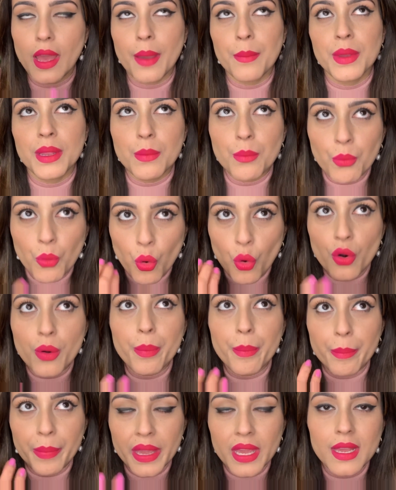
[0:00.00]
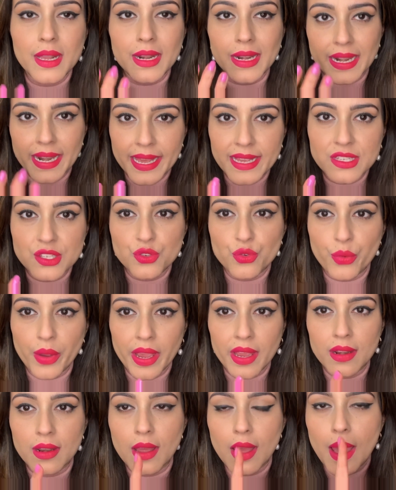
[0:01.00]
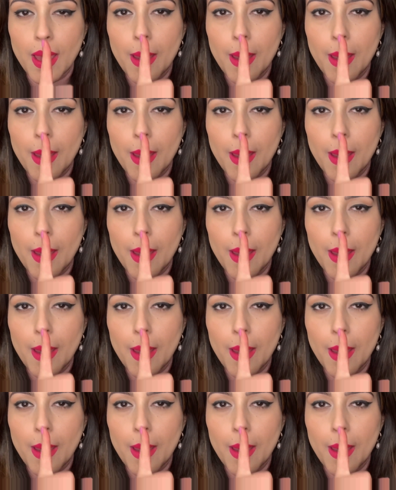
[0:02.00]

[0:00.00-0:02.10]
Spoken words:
I mean, more pink, less red,